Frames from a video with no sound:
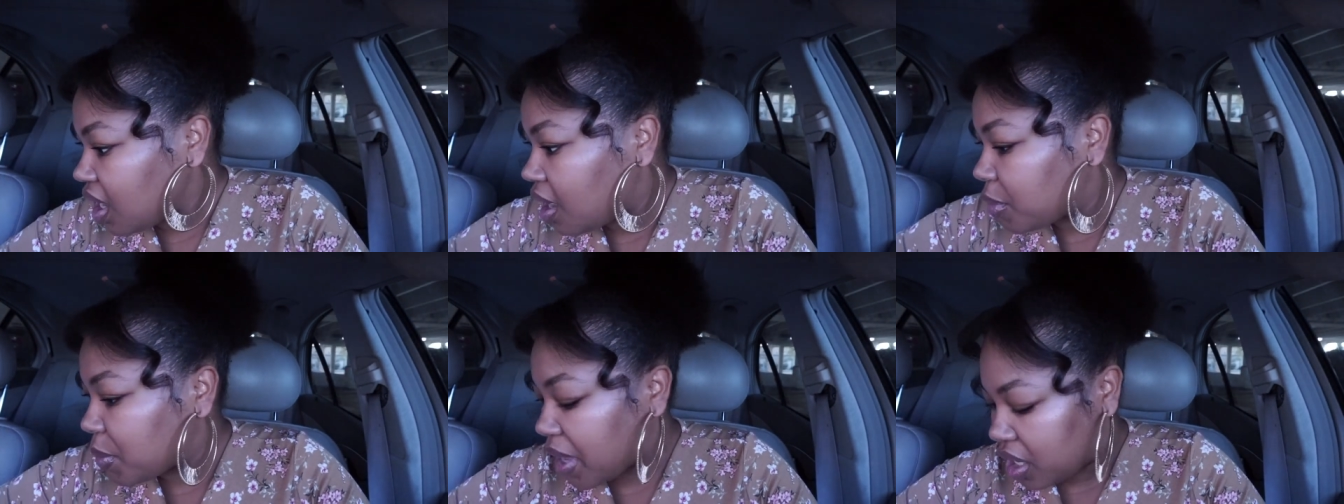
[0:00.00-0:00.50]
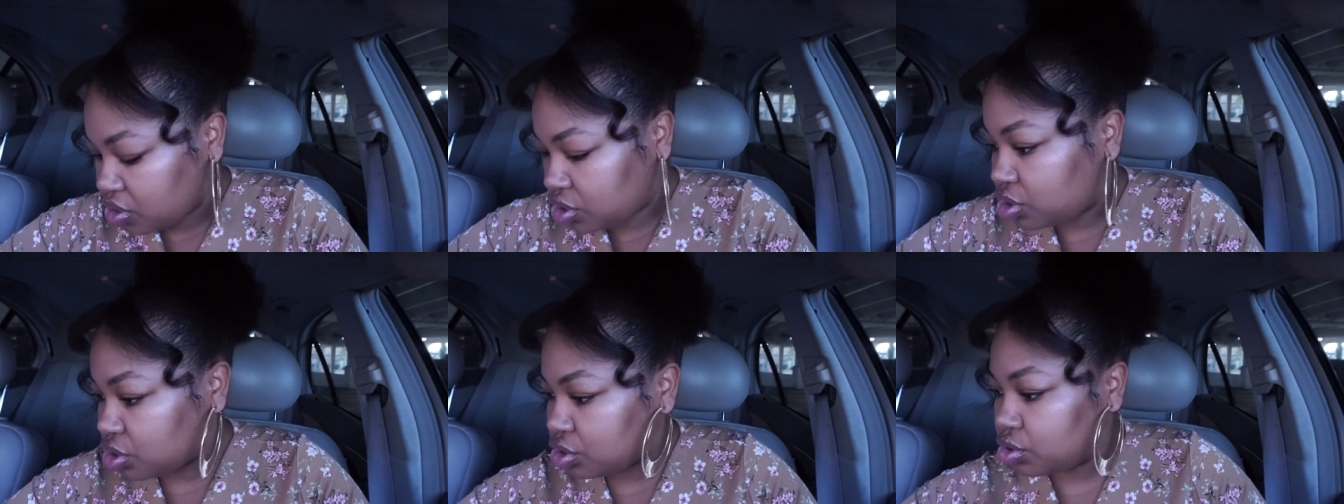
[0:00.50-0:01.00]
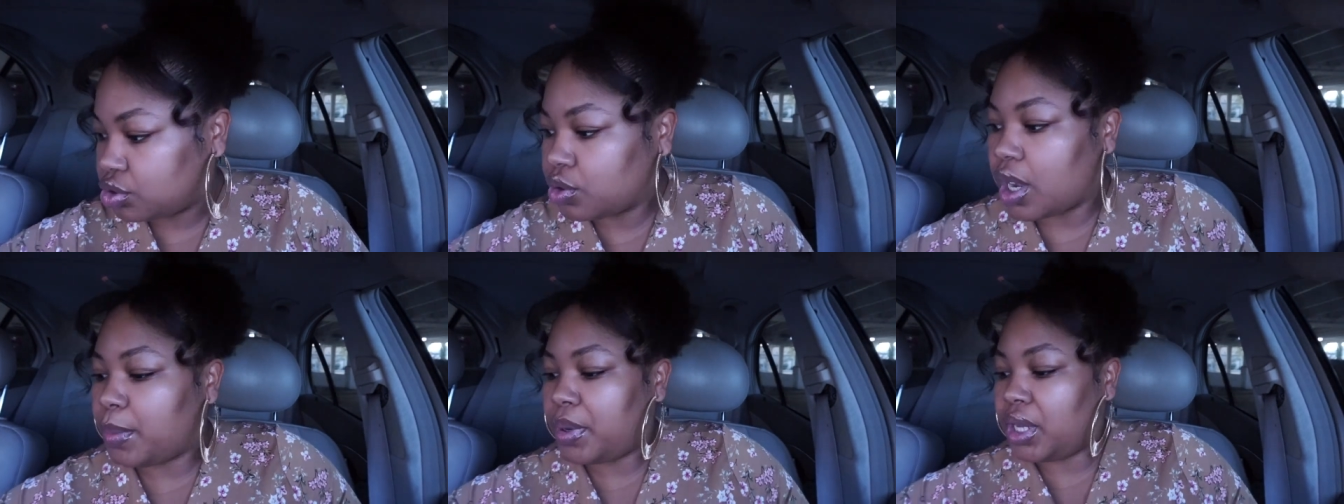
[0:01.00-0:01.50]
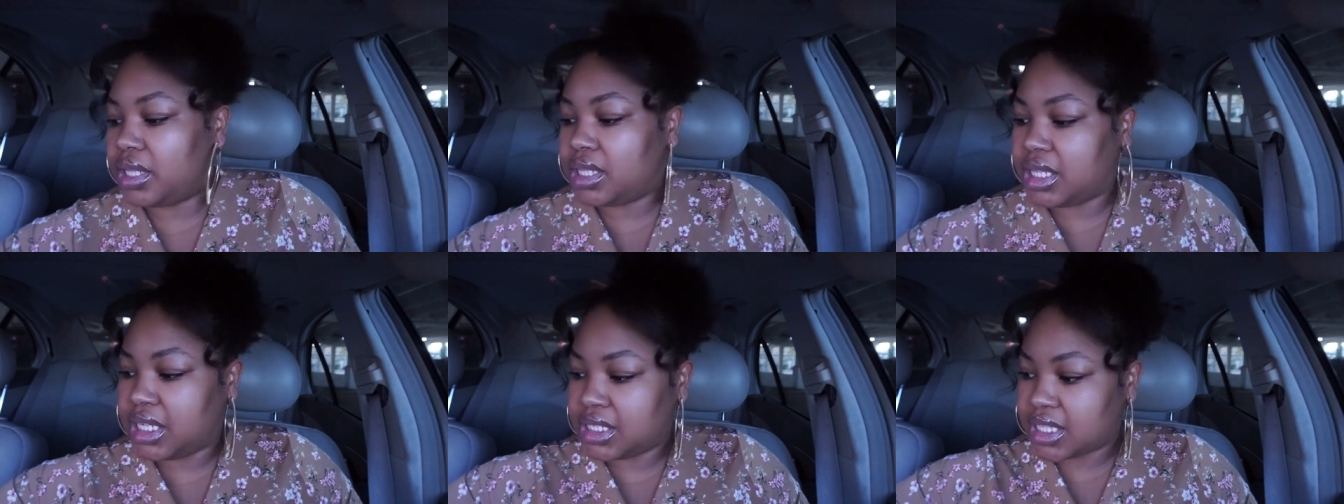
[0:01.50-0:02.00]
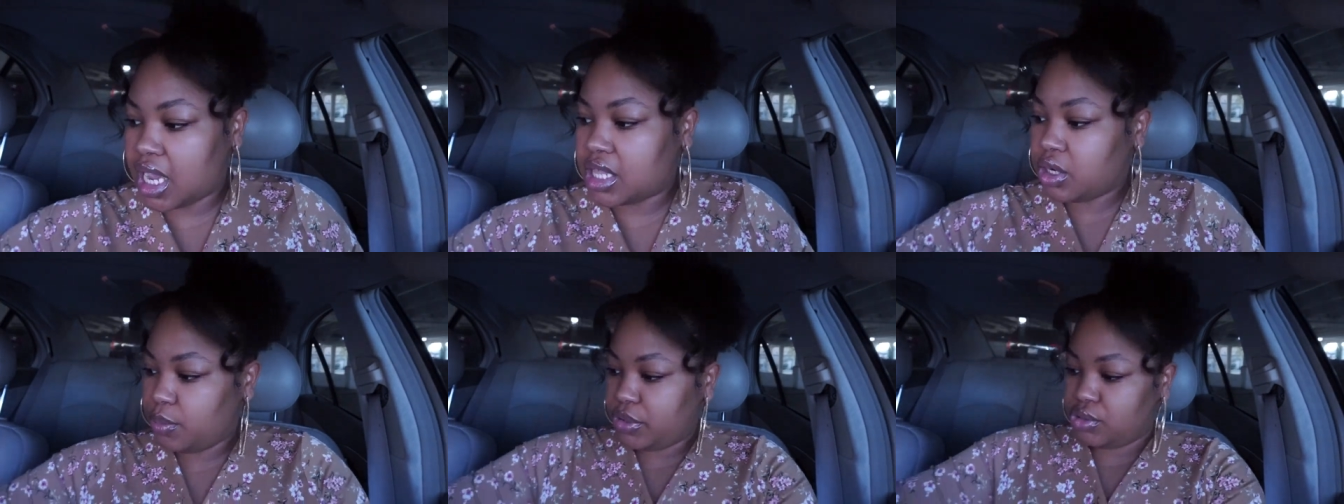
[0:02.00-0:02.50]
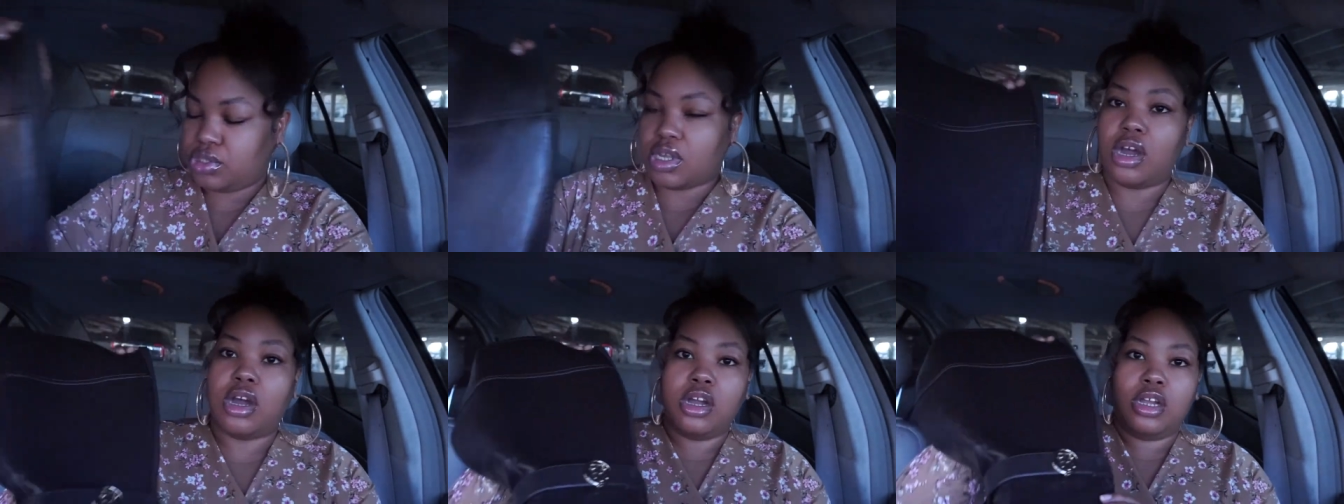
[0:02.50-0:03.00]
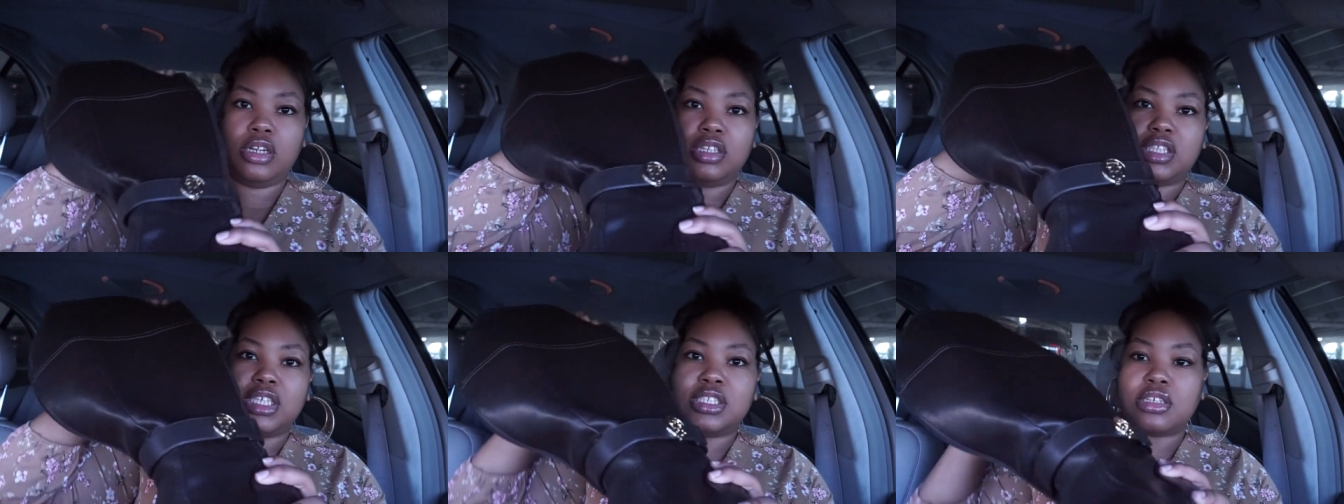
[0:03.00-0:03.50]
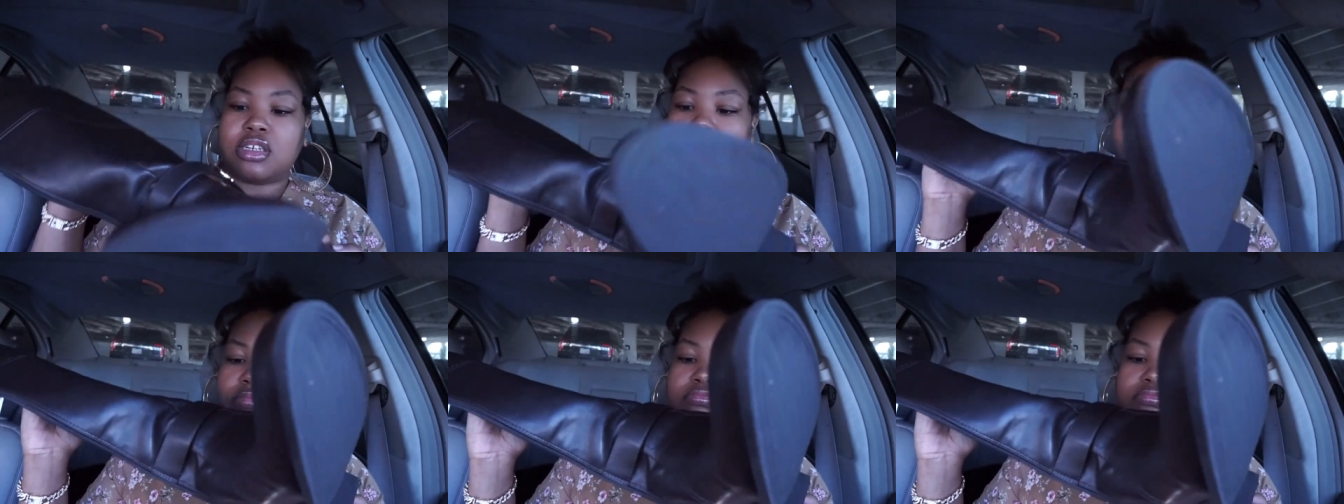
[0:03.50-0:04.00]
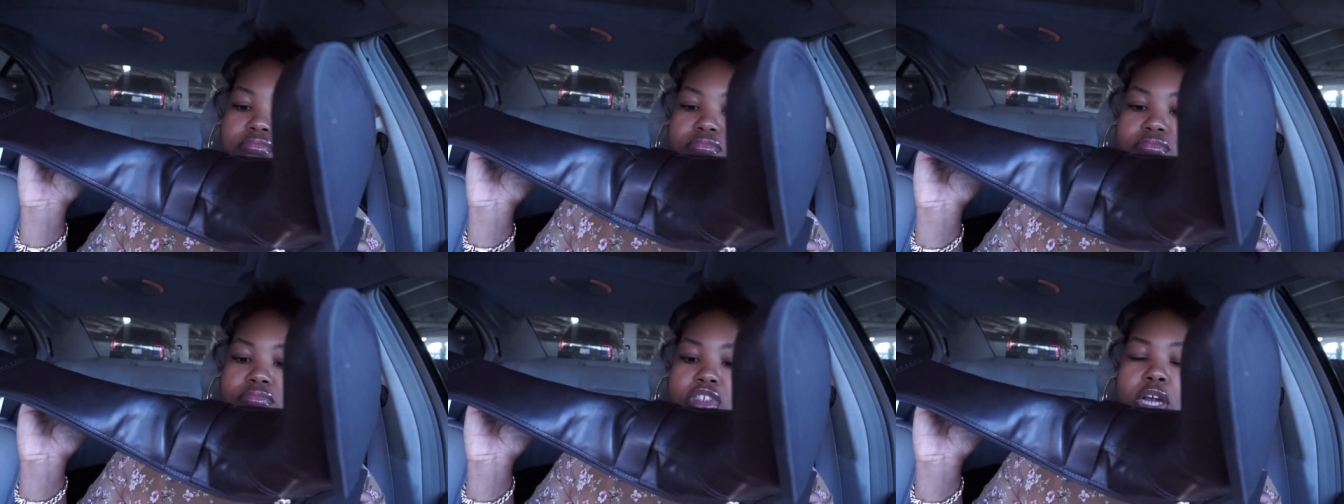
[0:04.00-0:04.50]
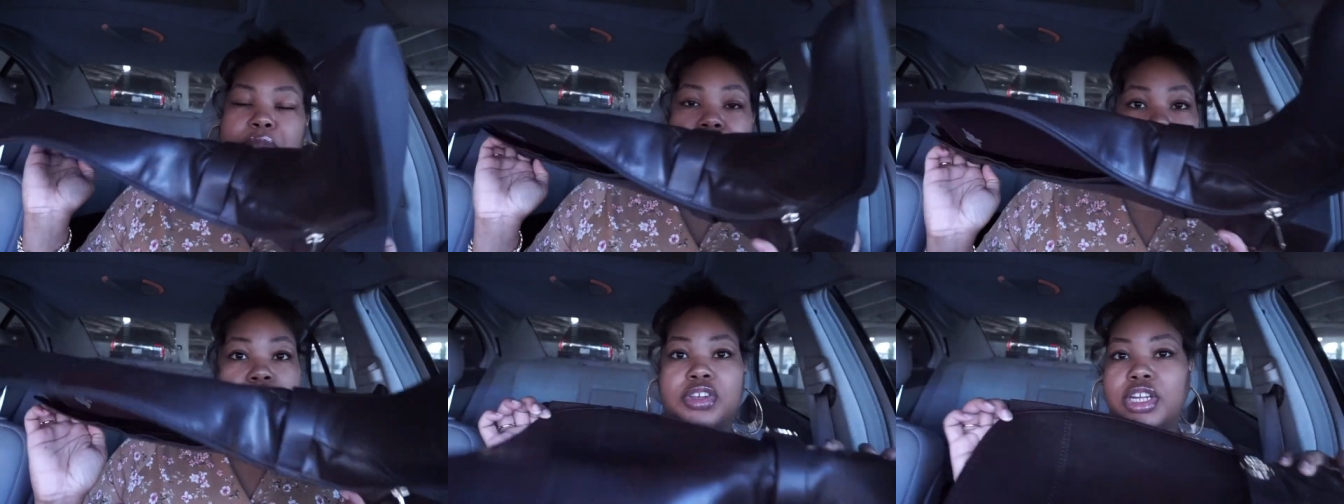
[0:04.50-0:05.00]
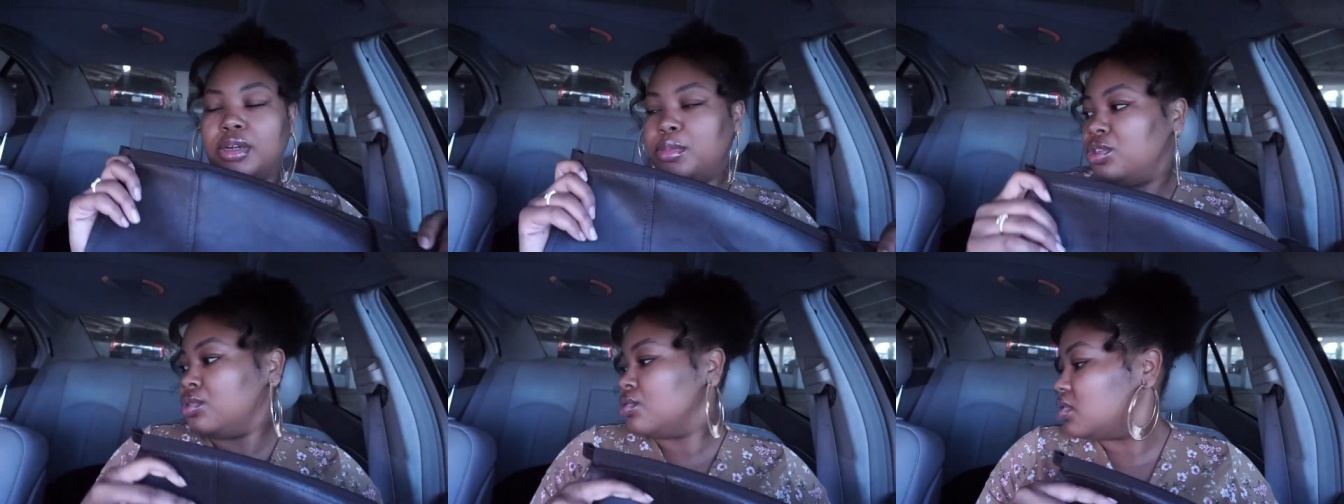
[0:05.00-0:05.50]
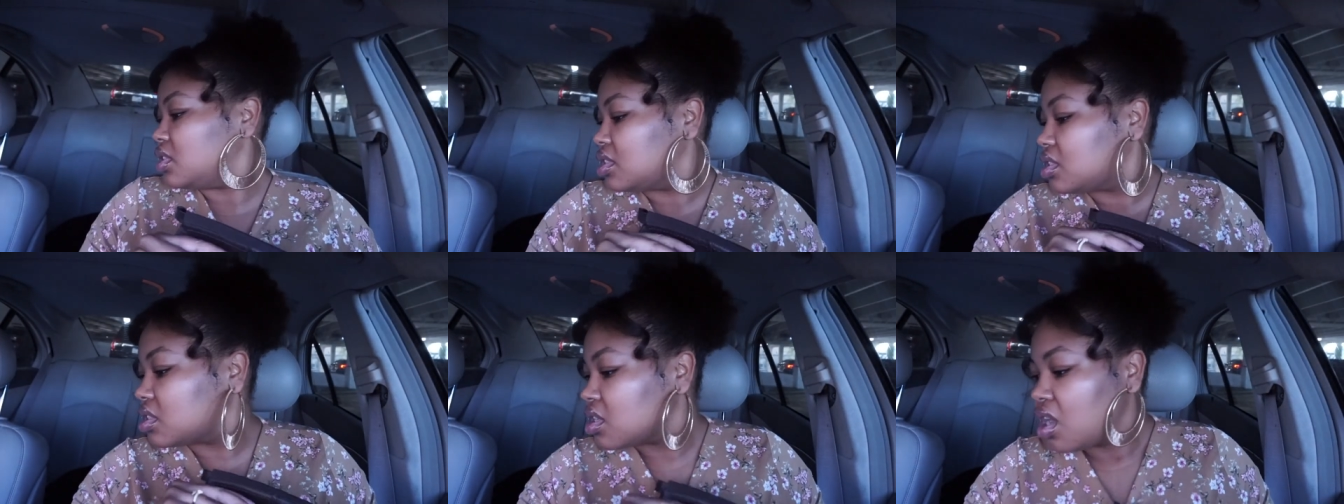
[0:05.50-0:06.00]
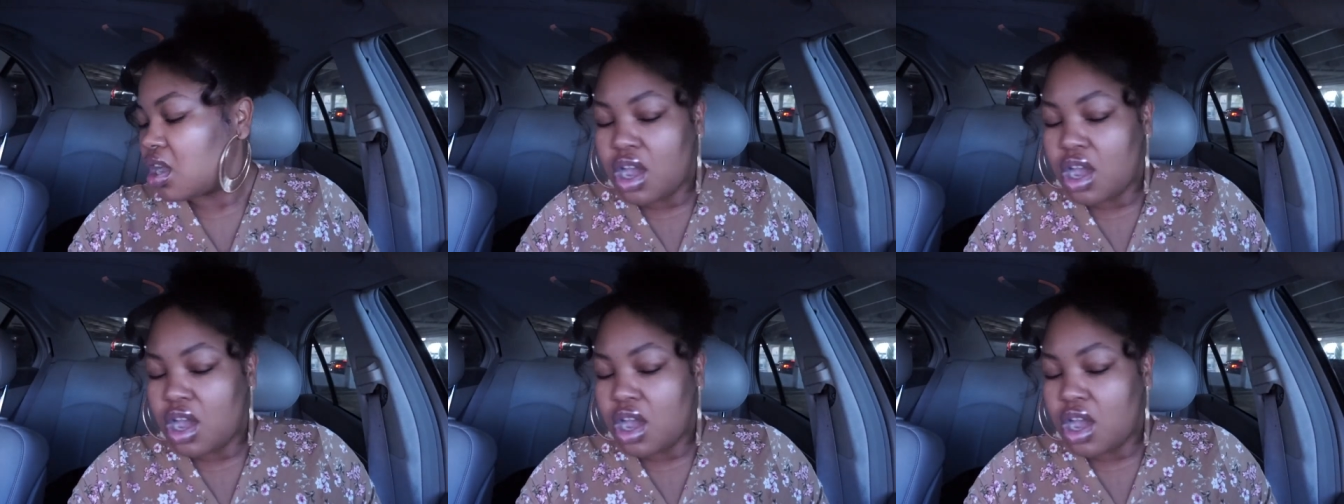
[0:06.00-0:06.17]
I'm about to put these other boots on. These are Tommy Hilfiger boots.